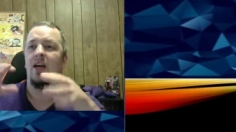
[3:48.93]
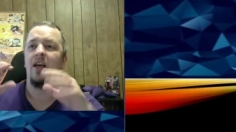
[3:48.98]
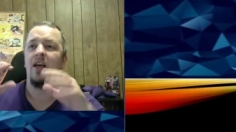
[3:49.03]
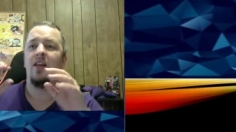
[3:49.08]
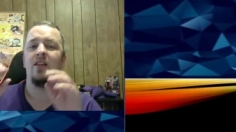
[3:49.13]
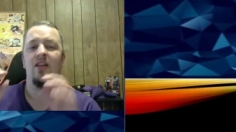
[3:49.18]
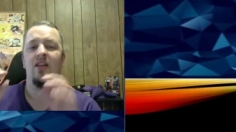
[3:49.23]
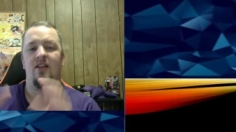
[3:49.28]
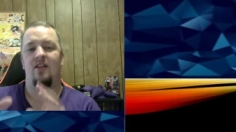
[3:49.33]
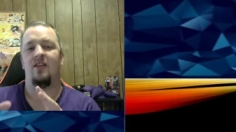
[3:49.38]

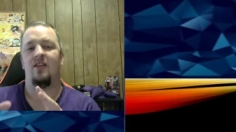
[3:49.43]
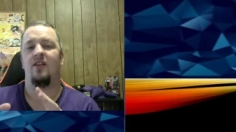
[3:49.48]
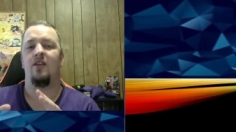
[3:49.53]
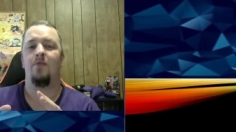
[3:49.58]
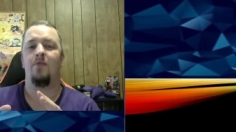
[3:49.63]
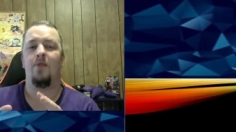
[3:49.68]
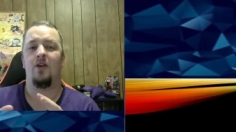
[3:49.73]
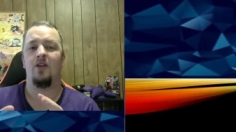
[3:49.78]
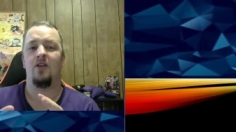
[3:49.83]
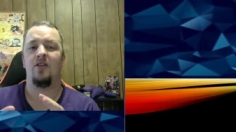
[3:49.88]
This is his
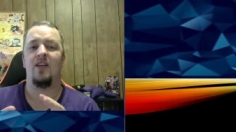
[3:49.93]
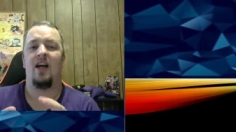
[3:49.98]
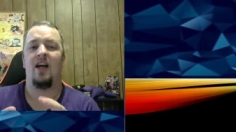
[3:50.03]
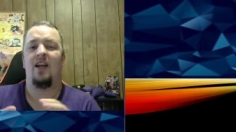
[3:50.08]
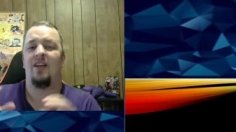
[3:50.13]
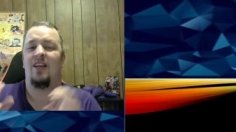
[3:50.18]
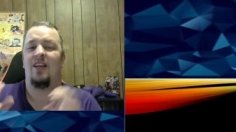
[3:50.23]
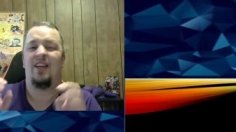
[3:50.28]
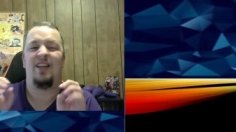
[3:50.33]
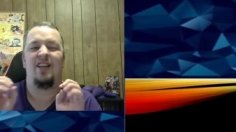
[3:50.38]

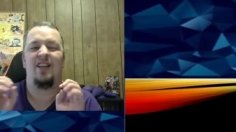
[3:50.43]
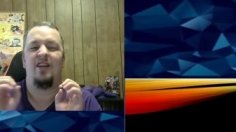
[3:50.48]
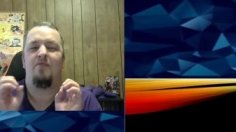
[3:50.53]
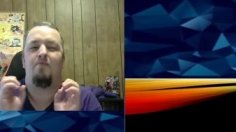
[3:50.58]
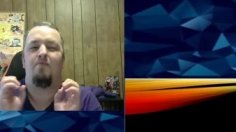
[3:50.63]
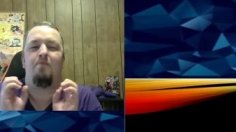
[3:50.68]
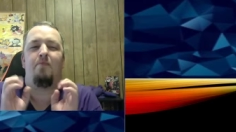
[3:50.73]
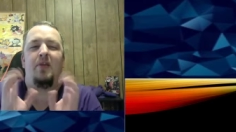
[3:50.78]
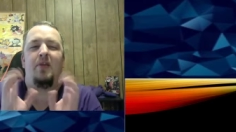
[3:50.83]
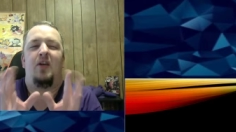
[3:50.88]
personality. He's
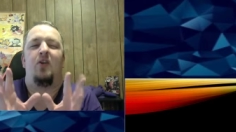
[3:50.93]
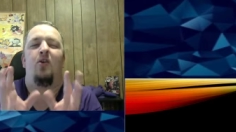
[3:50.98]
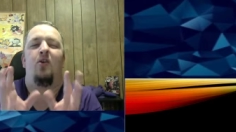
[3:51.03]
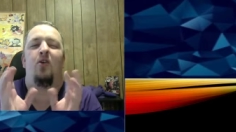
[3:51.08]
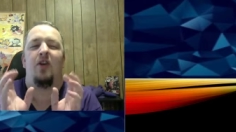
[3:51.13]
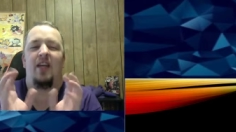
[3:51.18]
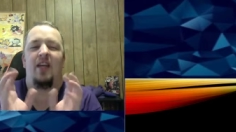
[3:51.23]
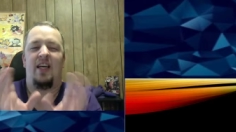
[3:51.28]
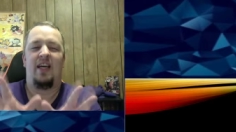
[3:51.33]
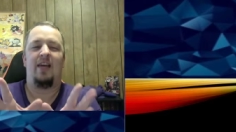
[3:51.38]

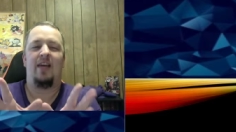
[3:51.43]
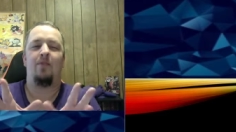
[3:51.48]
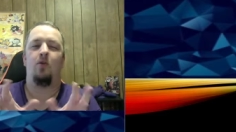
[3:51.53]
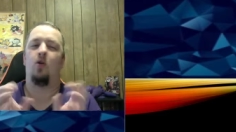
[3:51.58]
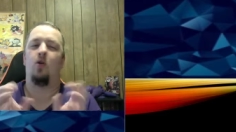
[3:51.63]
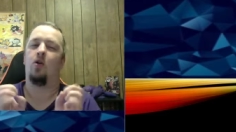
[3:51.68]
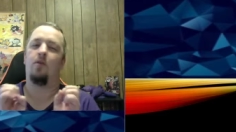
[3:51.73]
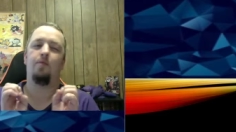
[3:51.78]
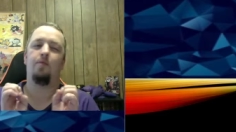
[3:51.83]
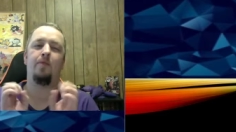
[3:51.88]
pure evil
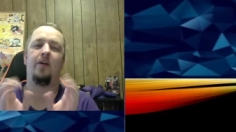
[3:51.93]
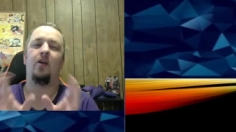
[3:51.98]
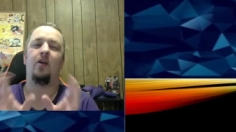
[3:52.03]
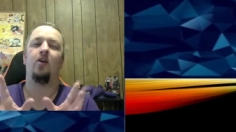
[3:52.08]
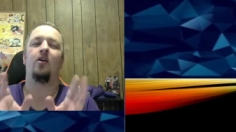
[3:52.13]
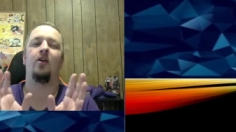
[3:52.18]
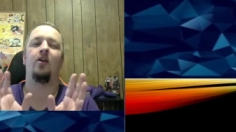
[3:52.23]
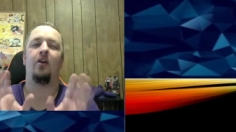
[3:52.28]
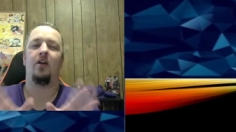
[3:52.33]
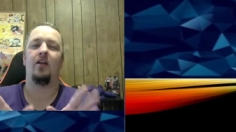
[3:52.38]
or
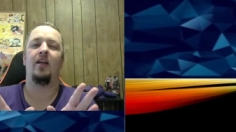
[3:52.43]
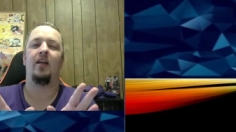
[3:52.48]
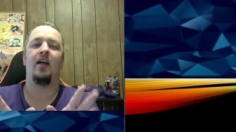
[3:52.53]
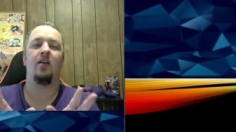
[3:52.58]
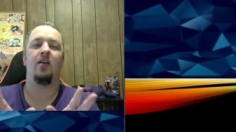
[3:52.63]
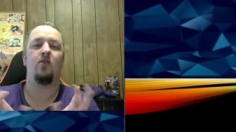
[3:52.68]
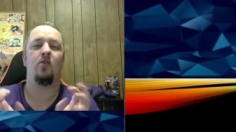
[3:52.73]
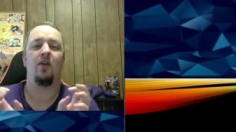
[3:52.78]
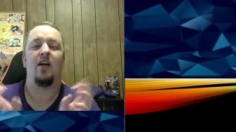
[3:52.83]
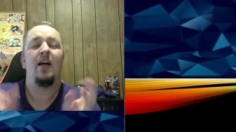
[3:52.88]
pure
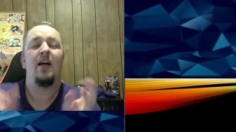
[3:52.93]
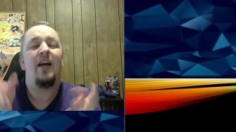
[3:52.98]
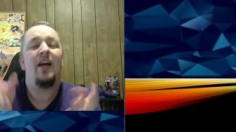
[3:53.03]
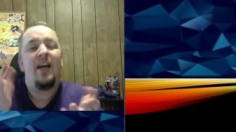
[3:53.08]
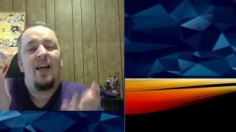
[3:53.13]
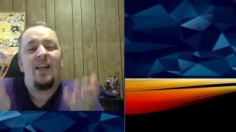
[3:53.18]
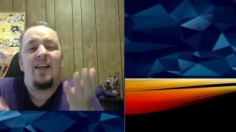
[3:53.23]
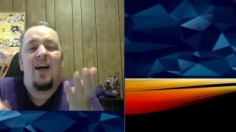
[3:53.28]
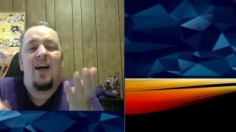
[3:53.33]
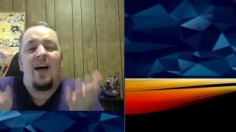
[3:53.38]
goodness, or
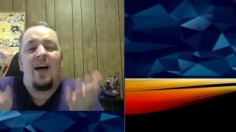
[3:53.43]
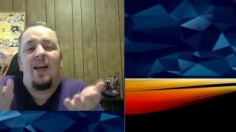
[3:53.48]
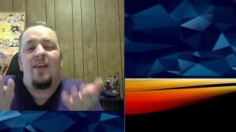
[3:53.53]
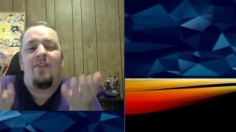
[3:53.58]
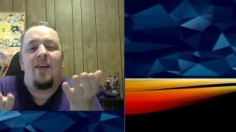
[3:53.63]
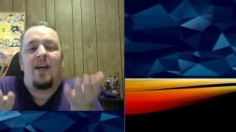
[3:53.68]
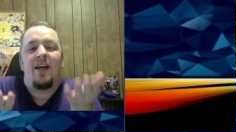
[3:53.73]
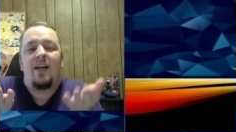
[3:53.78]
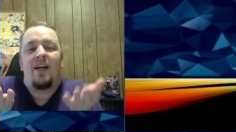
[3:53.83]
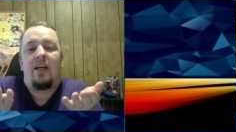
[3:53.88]
he's kind of
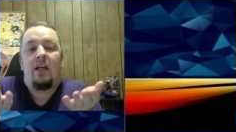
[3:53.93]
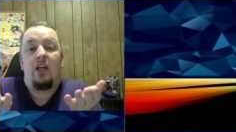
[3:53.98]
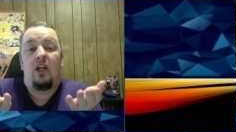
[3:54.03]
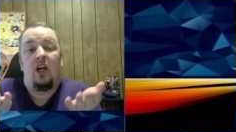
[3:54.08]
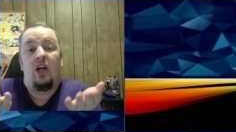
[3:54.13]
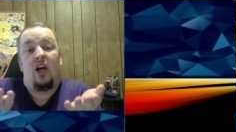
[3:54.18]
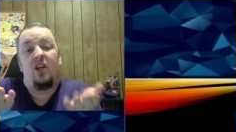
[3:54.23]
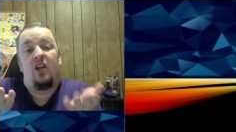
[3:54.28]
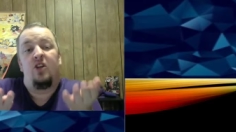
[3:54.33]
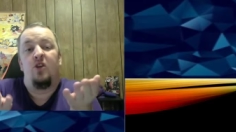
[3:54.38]
like
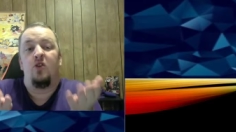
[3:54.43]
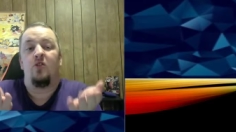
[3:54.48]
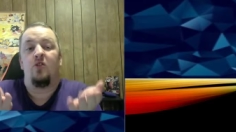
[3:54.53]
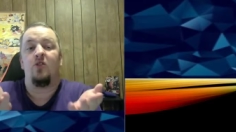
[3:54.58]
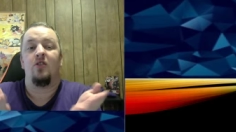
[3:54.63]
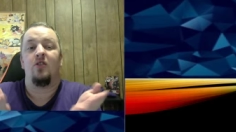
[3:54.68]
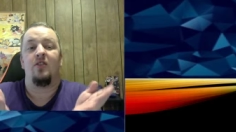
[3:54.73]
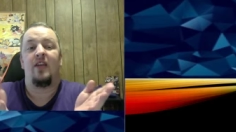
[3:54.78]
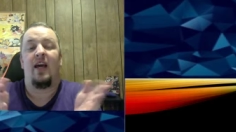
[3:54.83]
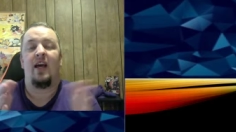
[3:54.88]
a
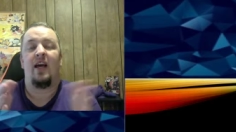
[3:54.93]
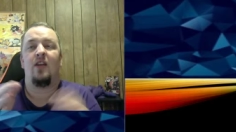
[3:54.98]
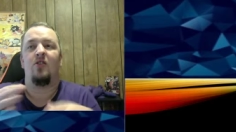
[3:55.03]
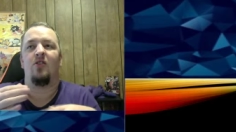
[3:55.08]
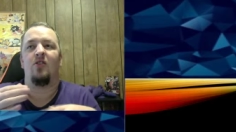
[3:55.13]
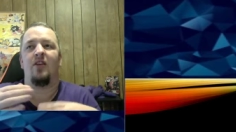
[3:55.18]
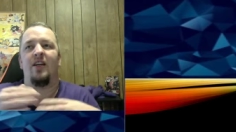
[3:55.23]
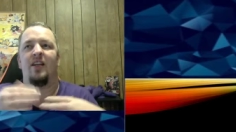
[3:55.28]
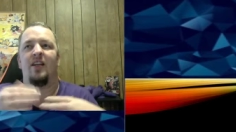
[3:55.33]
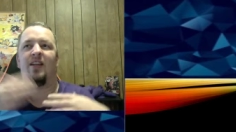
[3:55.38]
neutral stance,
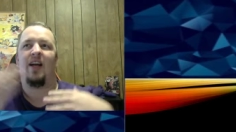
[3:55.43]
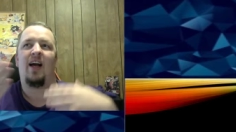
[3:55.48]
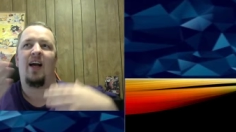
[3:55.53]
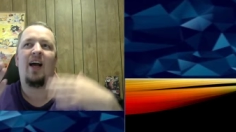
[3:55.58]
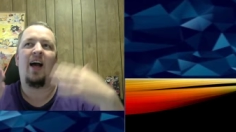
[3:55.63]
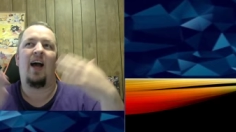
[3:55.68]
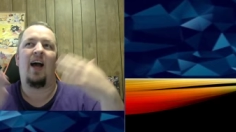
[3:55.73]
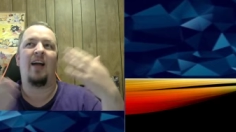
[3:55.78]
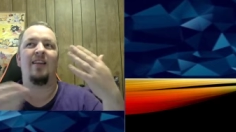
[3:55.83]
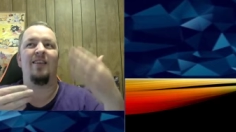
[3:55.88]
or he's
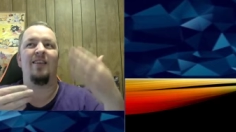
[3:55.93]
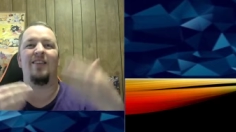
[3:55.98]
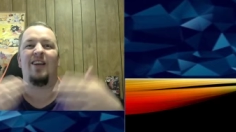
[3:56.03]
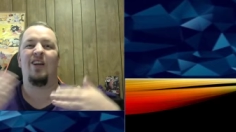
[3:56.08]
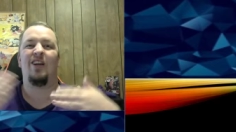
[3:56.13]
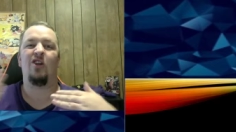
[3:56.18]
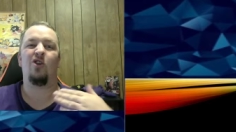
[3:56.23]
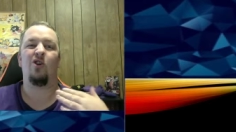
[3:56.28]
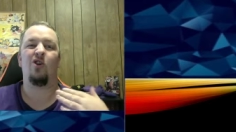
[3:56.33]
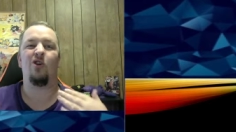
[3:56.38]
had this
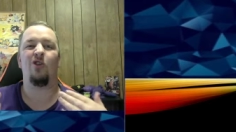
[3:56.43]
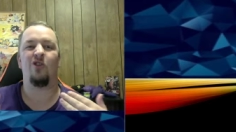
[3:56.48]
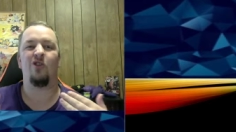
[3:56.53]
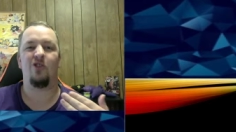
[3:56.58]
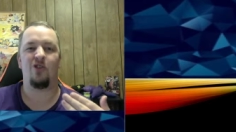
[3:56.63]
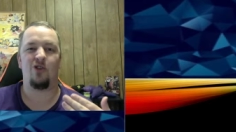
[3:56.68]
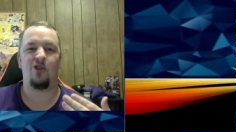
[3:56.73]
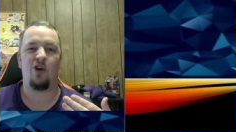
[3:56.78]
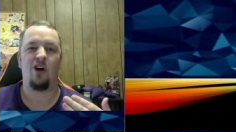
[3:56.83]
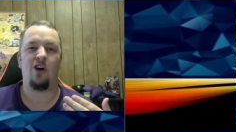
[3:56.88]
internal
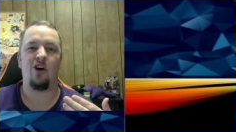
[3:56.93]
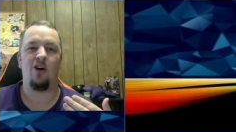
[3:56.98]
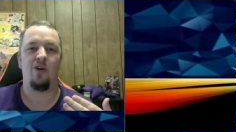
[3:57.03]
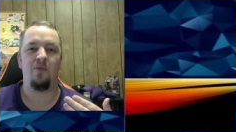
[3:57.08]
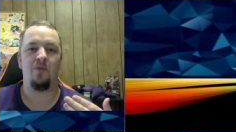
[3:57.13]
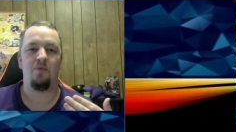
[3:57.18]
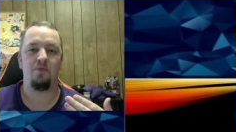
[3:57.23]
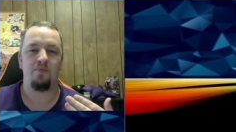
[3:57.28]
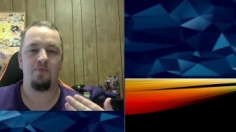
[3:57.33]
struggle.